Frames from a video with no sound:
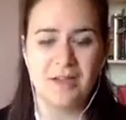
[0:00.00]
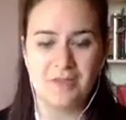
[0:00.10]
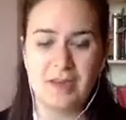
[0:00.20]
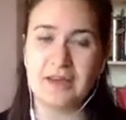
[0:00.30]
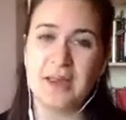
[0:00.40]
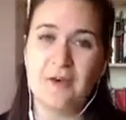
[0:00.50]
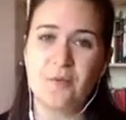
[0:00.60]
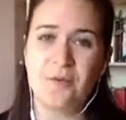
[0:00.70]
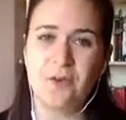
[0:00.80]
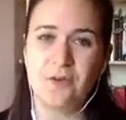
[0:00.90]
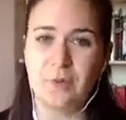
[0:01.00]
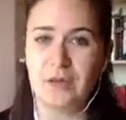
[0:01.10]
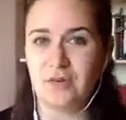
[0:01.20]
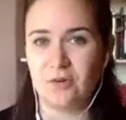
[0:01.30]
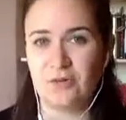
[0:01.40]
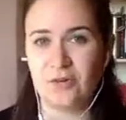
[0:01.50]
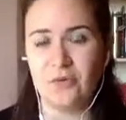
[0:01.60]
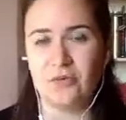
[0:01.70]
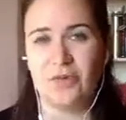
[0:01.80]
They can help you speak to your schools.